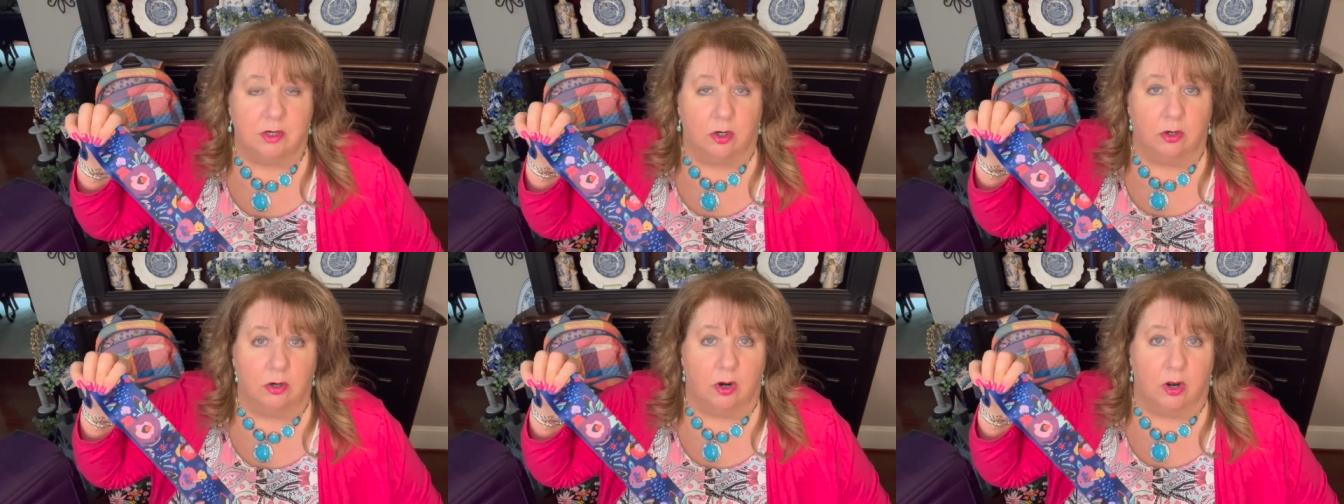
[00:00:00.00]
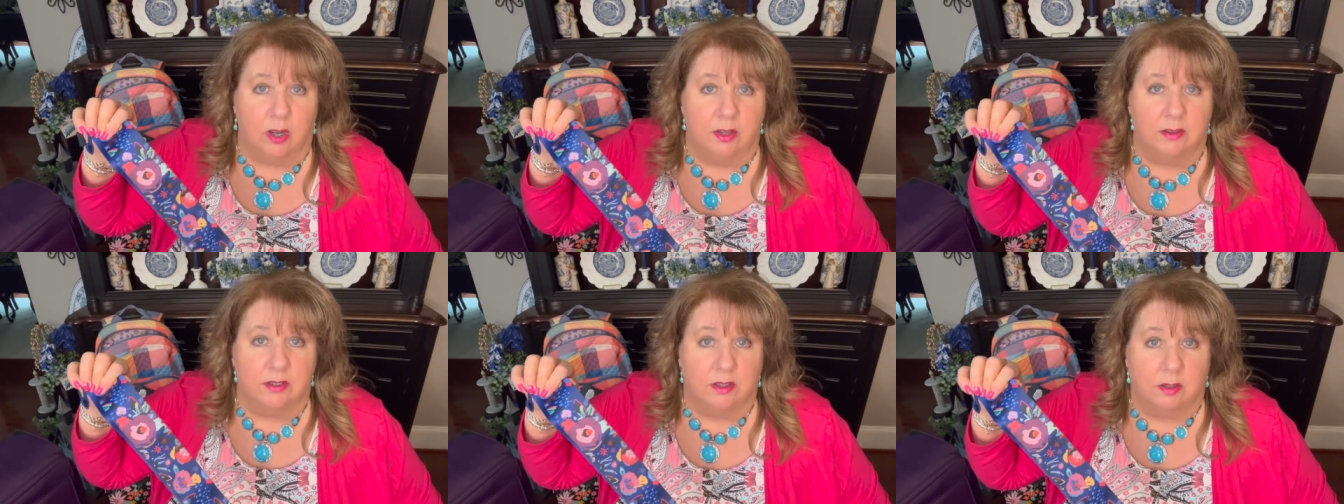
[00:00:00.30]
are
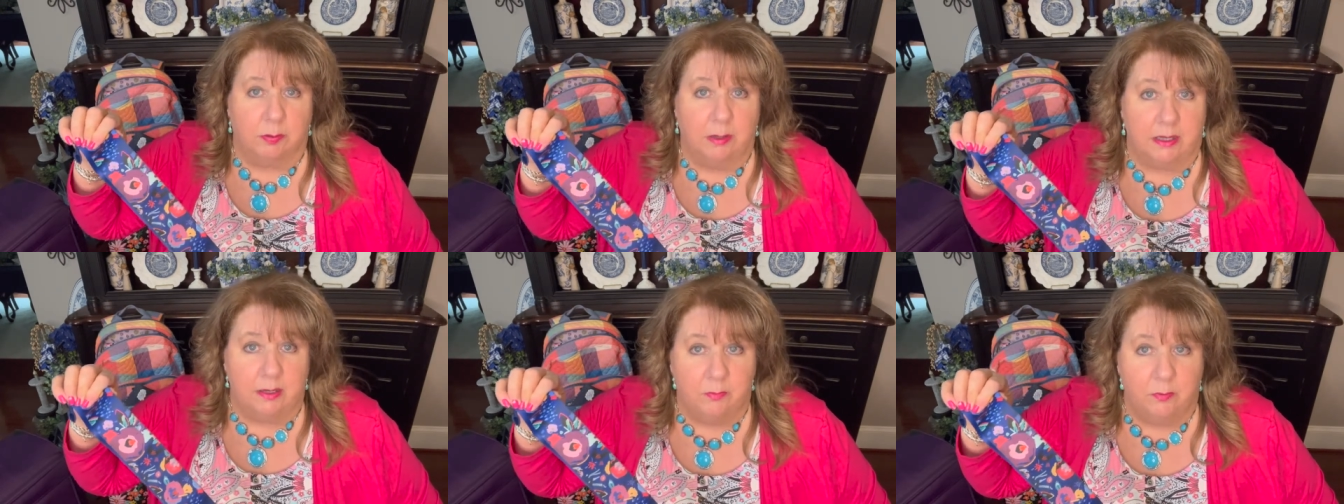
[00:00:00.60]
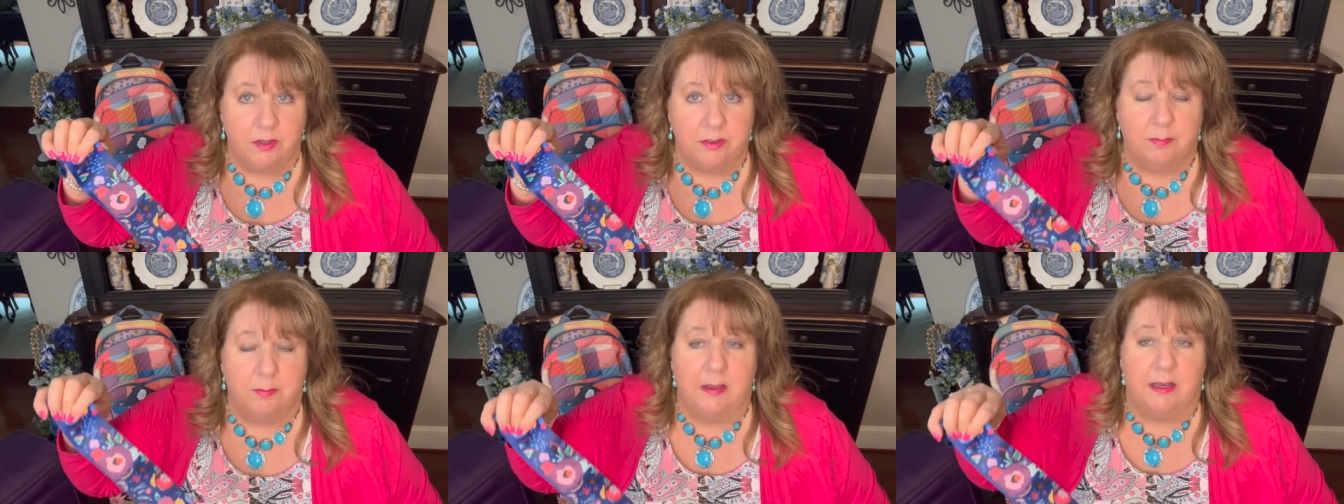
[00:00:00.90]
on the plane
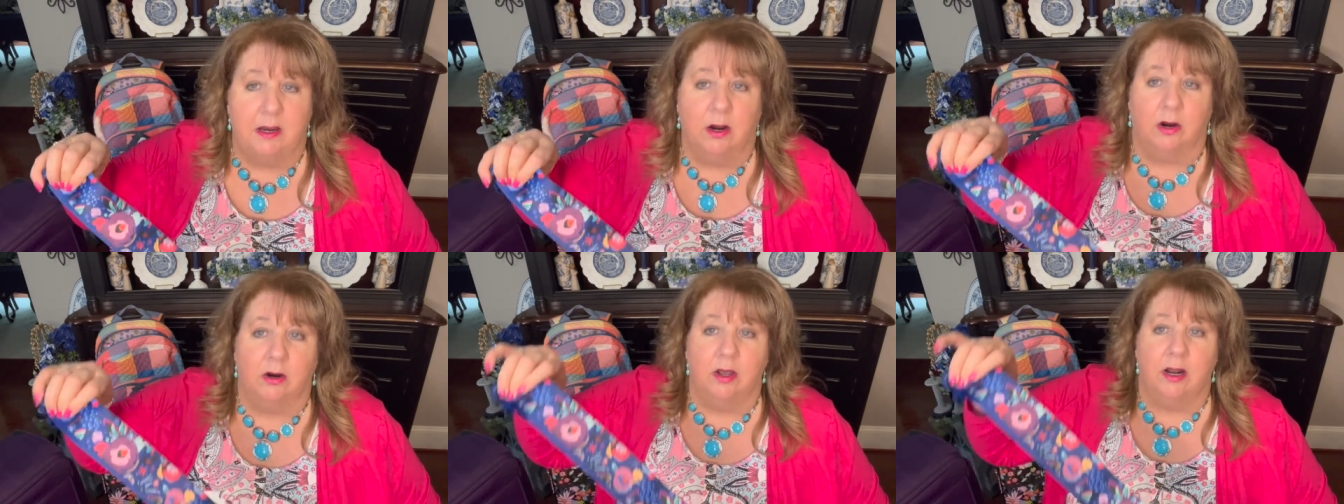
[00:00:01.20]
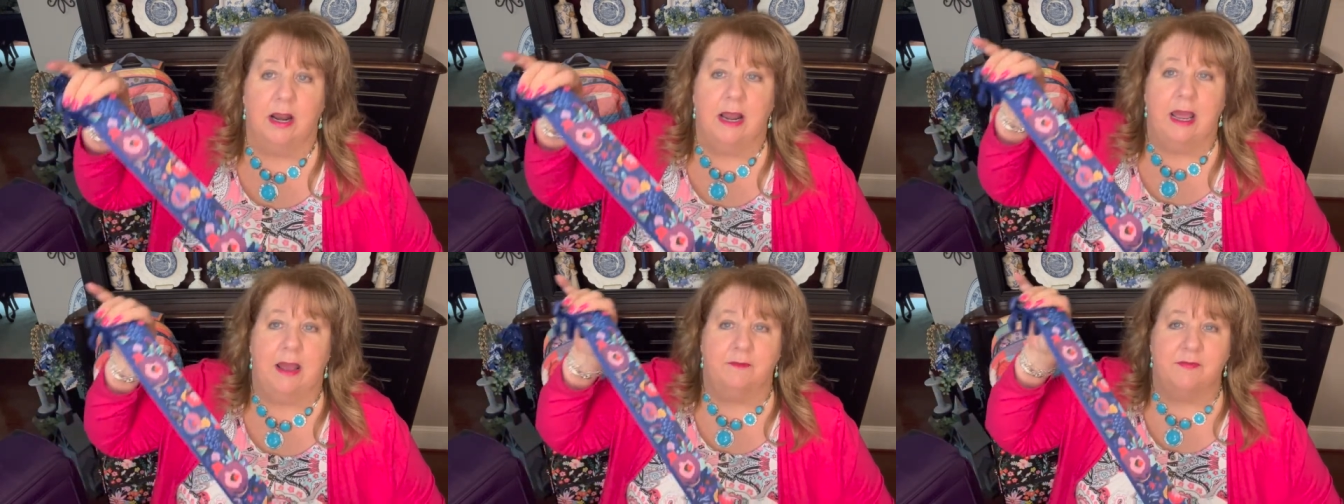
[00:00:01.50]
with me are
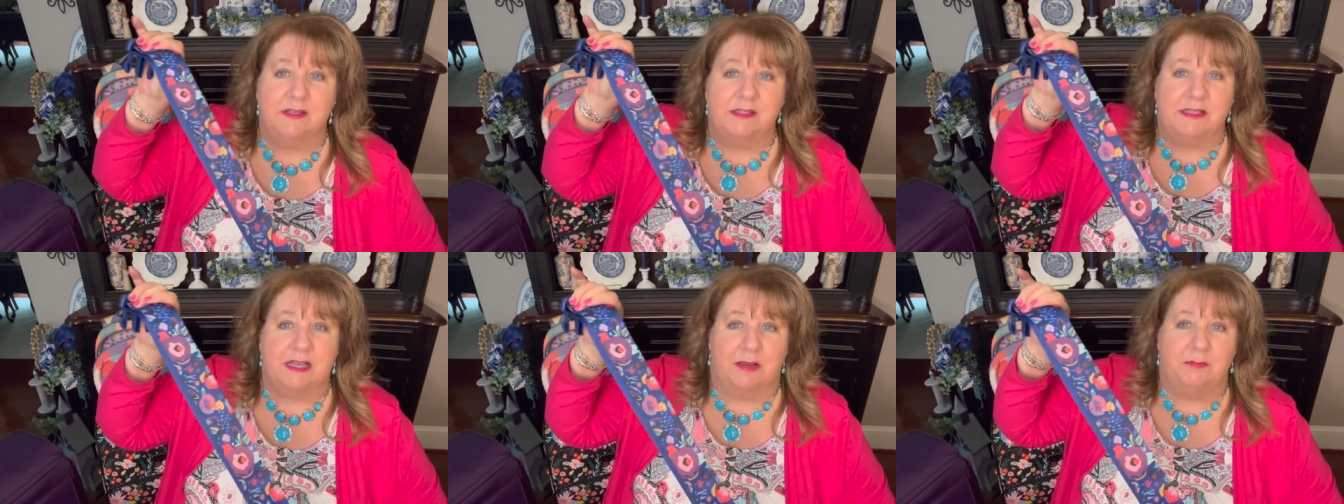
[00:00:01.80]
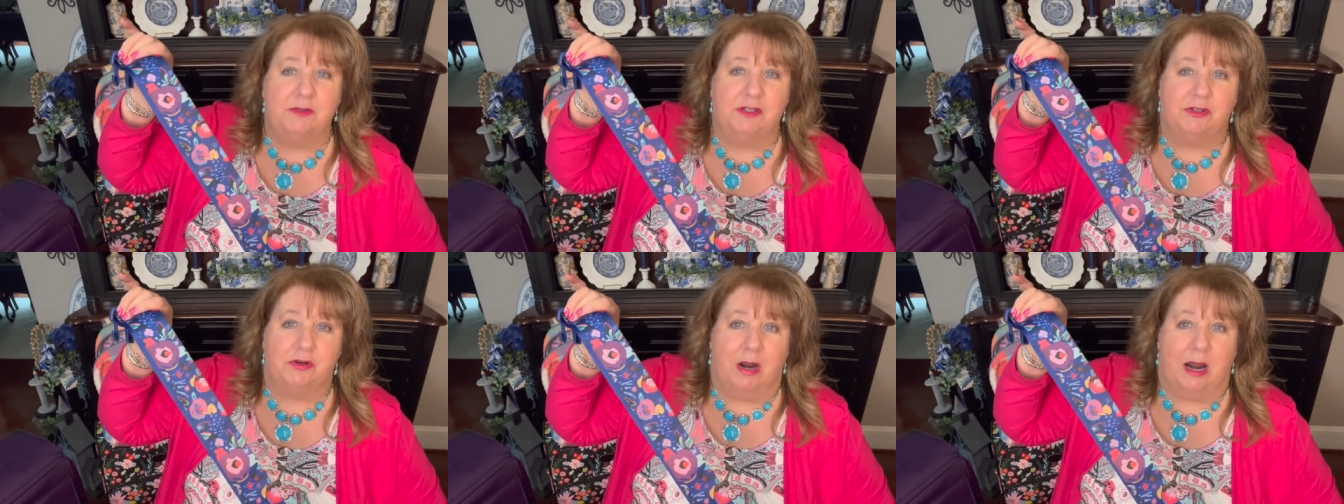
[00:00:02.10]
going to have the
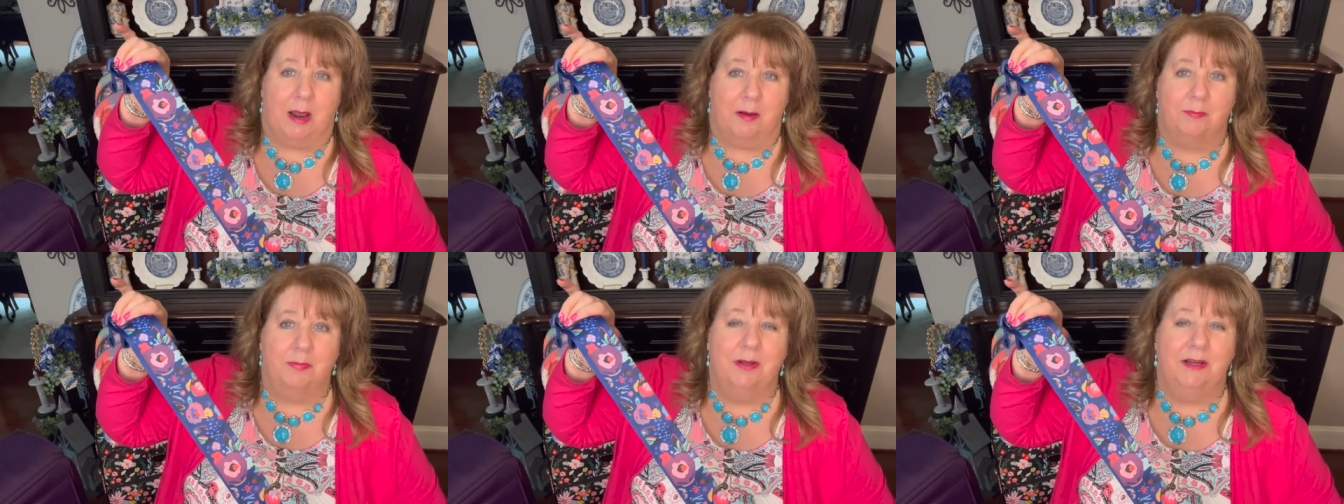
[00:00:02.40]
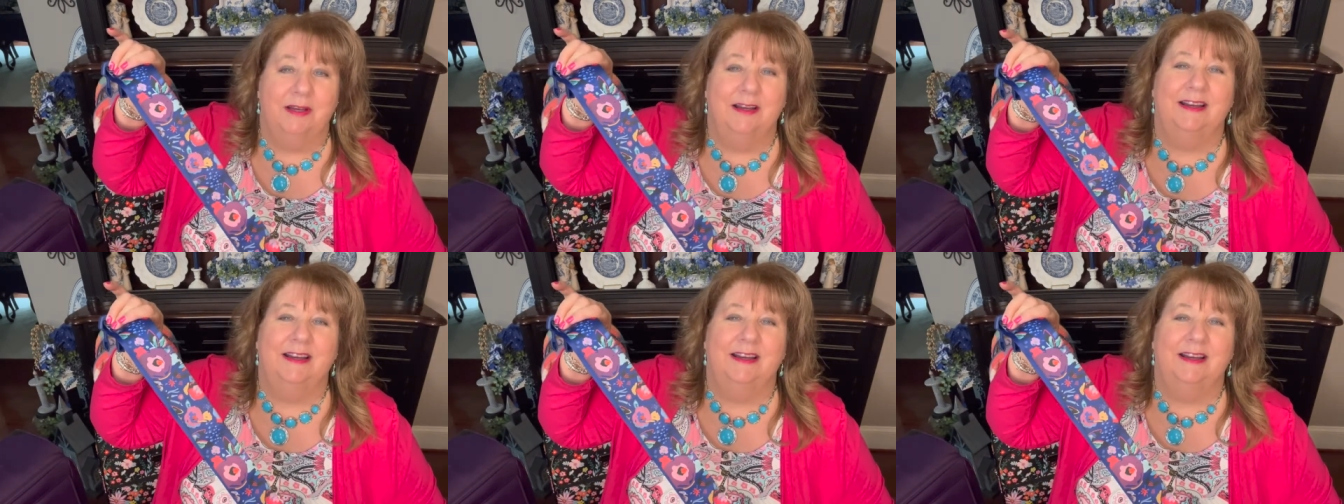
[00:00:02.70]
same strap.